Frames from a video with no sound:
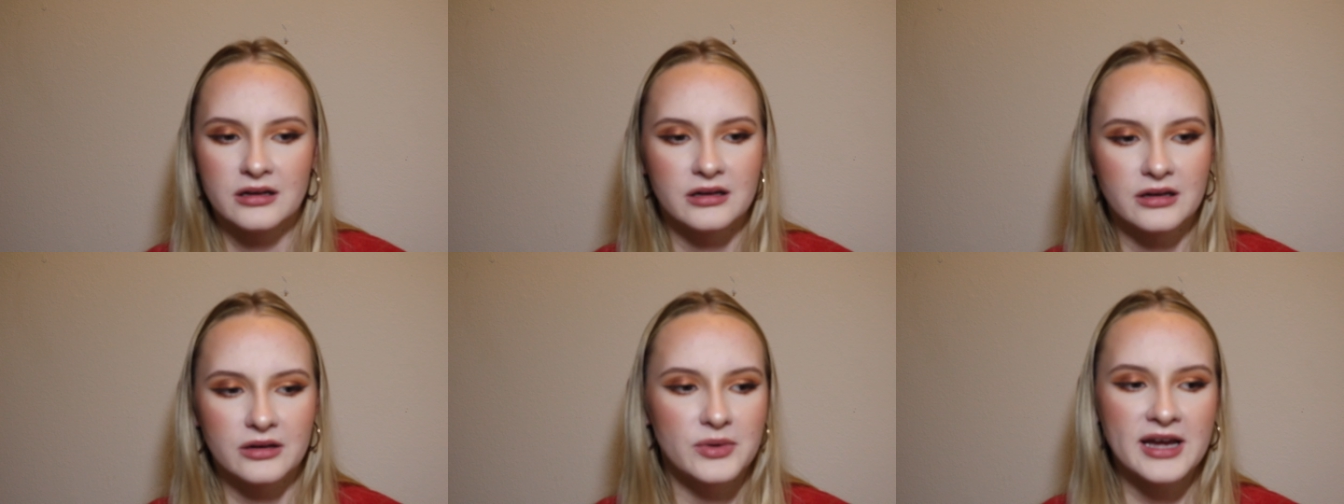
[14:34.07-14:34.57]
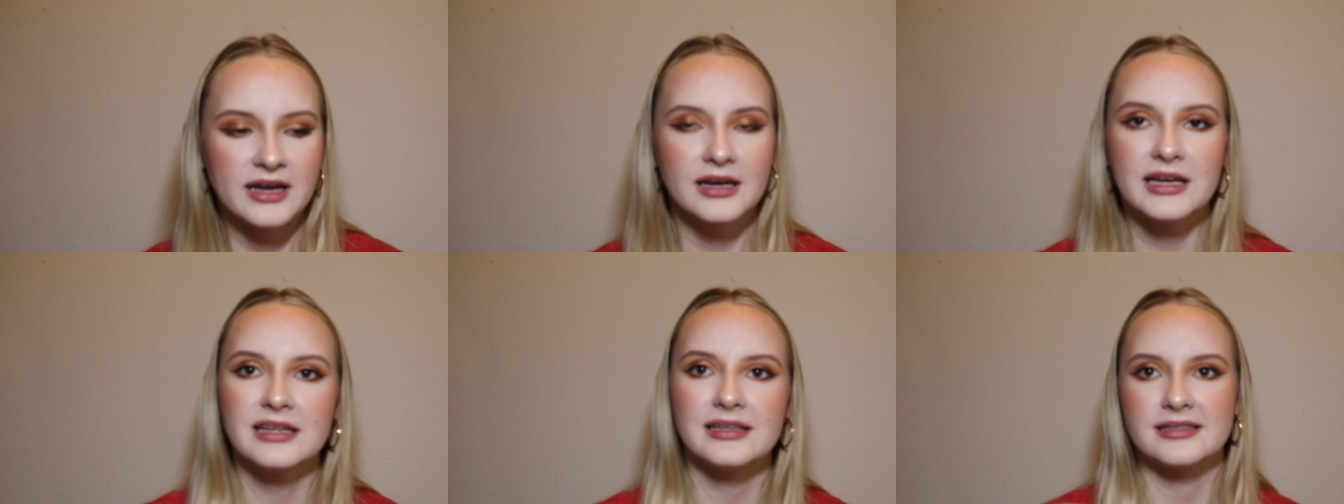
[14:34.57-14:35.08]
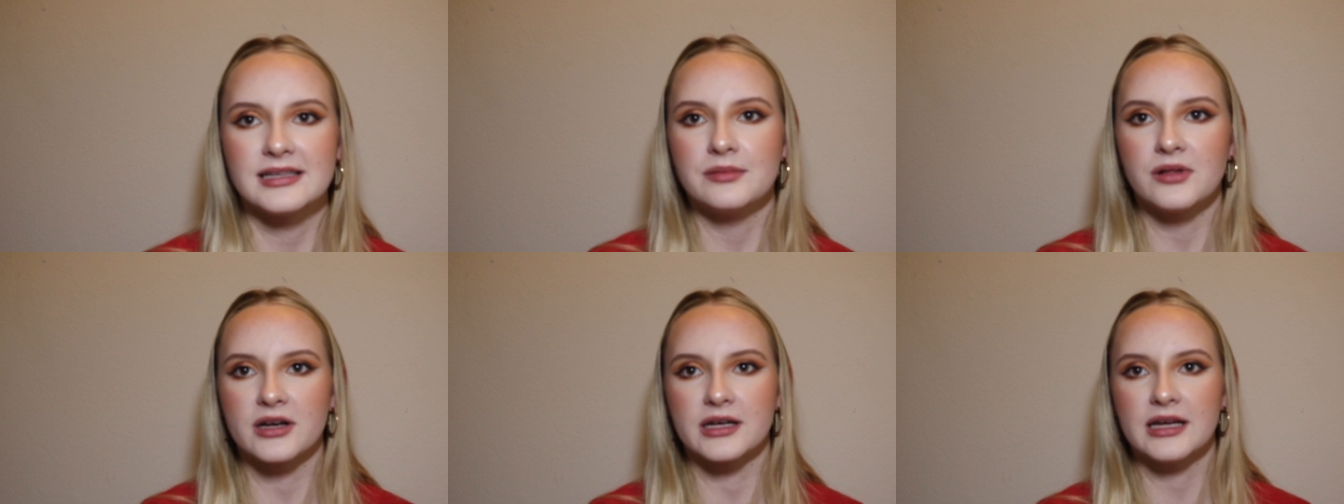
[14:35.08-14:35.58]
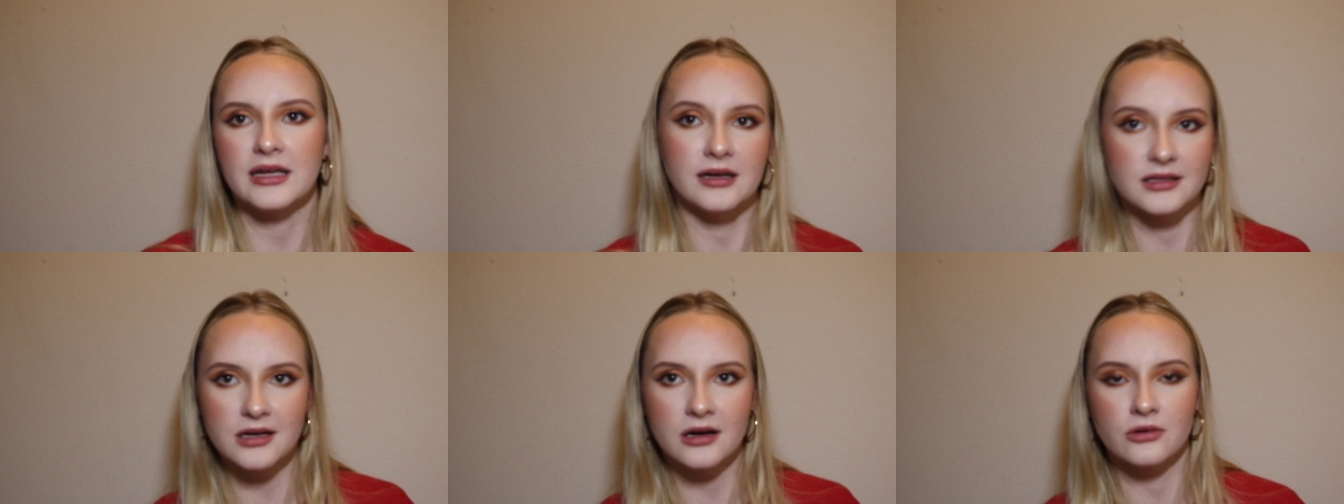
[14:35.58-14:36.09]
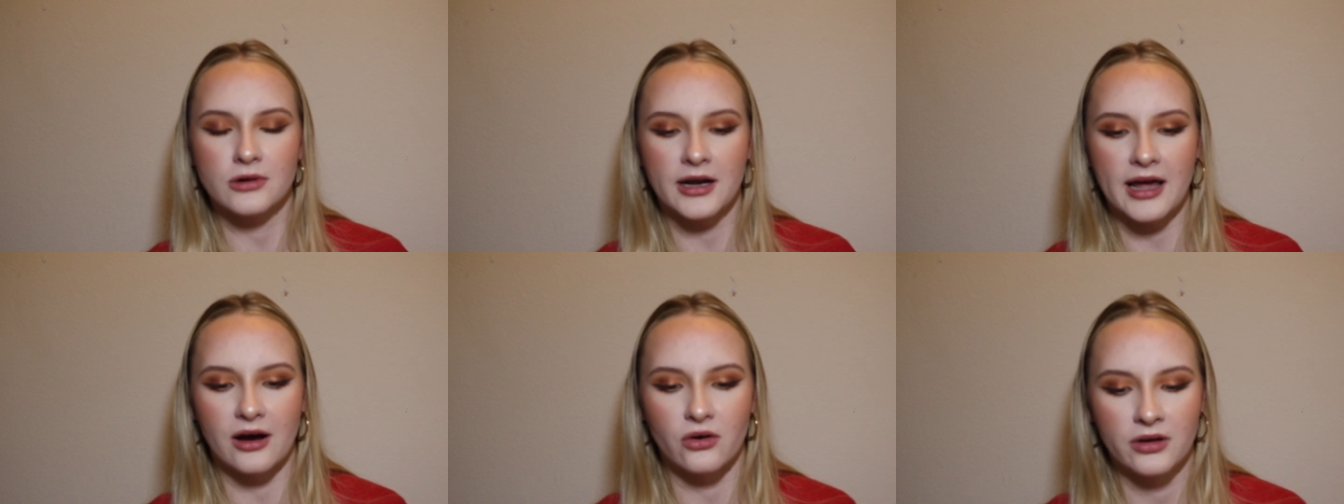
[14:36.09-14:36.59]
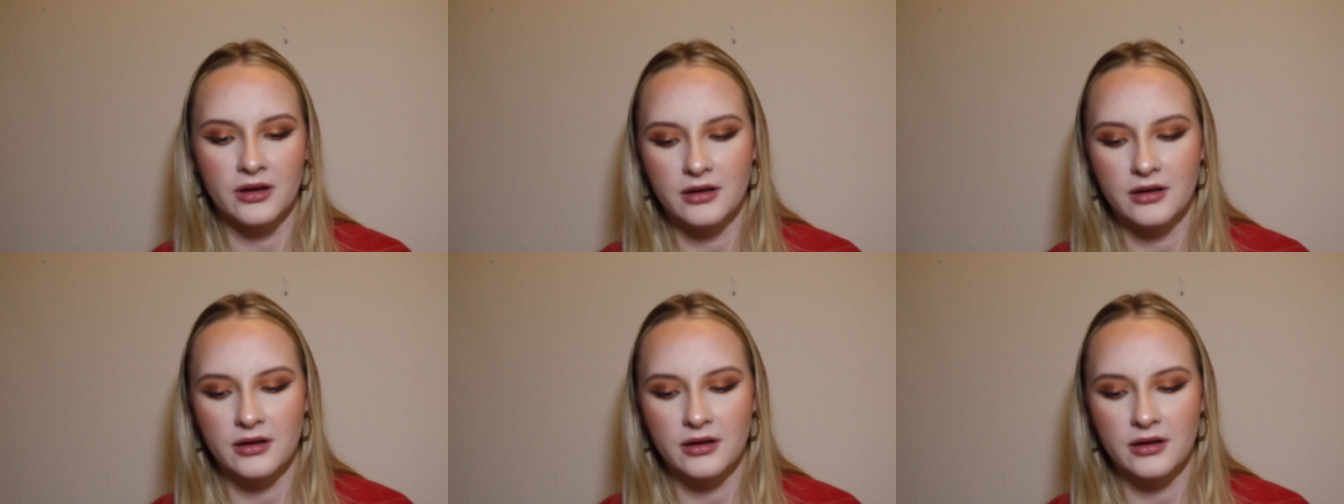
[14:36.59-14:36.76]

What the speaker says: We ain't gonna get that same luck again. It's gonna run out.